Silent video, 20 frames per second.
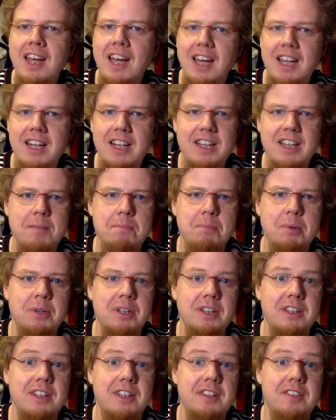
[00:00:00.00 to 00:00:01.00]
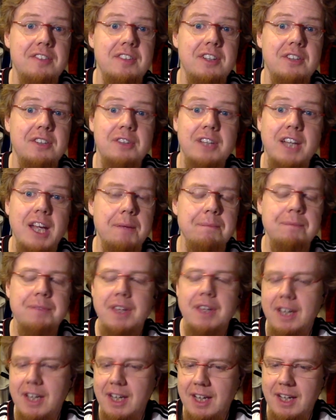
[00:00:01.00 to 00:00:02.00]
And at that point then I said, okay,
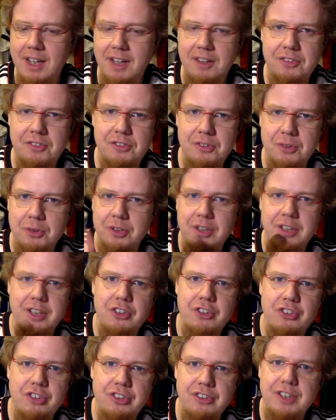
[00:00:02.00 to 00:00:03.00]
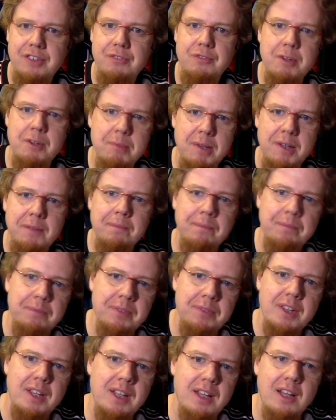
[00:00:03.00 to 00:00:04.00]
I saw the Nigerian women
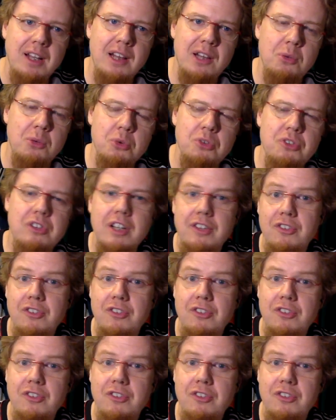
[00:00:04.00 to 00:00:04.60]
lose.